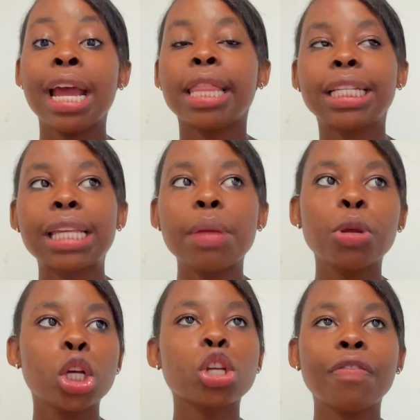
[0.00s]
the tape,
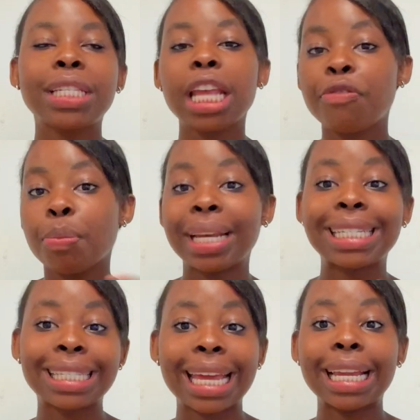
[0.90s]
because obviously
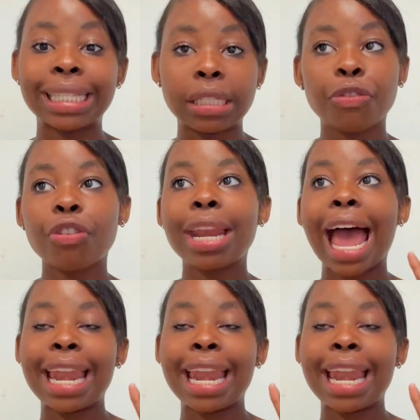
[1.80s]
everybody's skin is different,